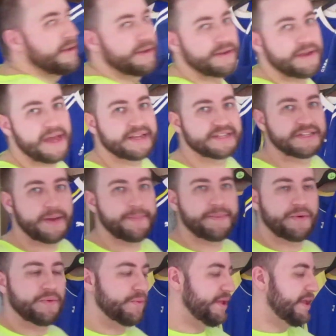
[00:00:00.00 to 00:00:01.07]
Next up
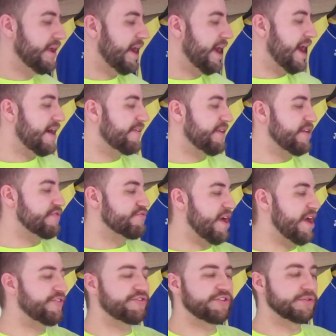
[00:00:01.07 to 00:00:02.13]
we have a
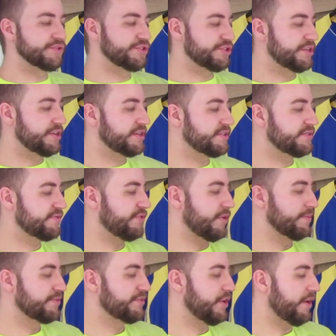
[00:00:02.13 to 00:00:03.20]
retro shirt
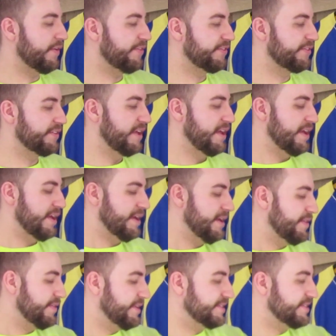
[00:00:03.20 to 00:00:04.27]
from Toffs.
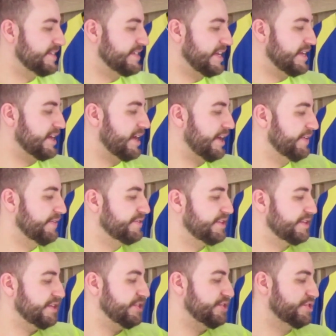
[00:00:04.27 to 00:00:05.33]
This is a Cardiff
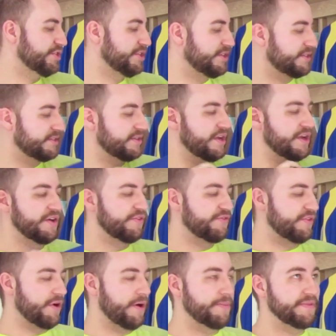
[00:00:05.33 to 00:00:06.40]
City shirt
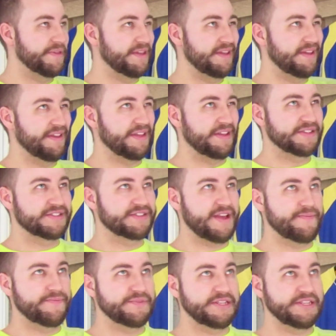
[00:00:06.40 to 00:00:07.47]
from the, I think it's
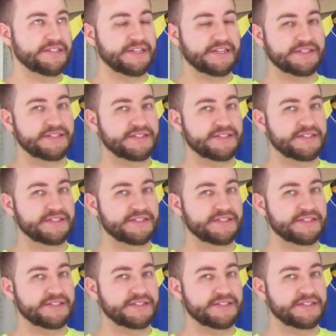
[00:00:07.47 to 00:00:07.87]
76